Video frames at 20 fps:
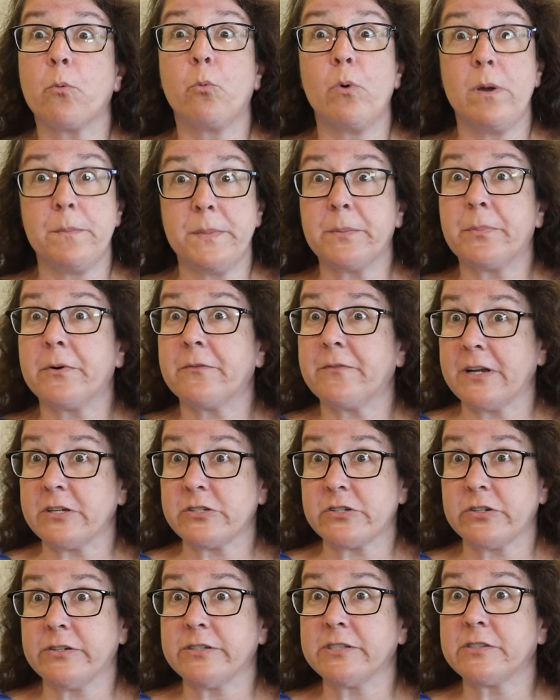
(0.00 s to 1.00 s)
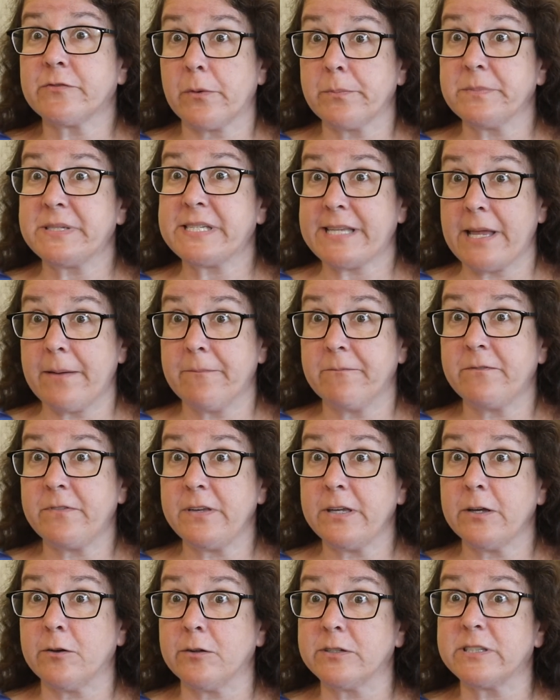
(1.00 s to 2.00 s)
women professionals from STEM
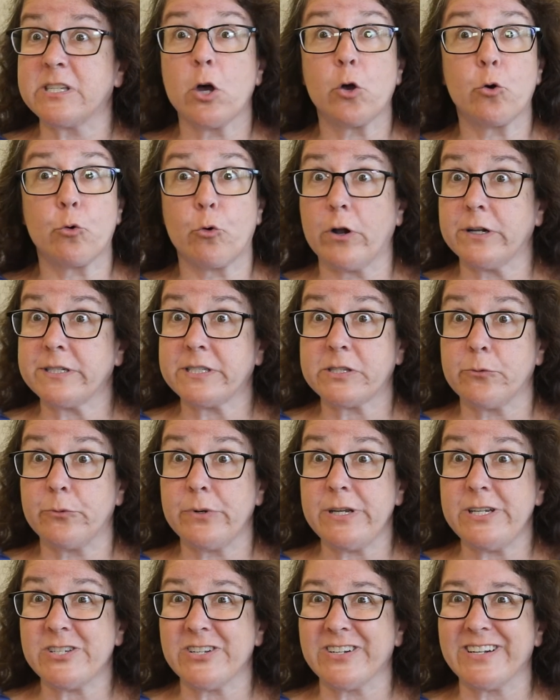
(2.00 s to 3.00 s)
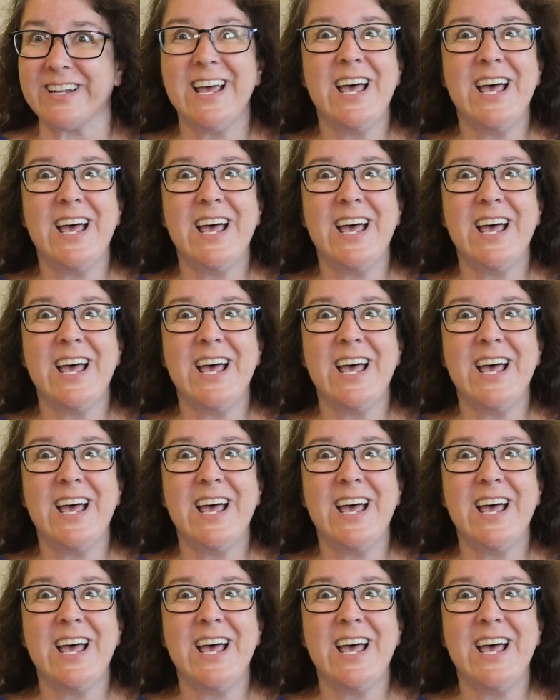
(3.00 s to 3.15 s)
fields across the region.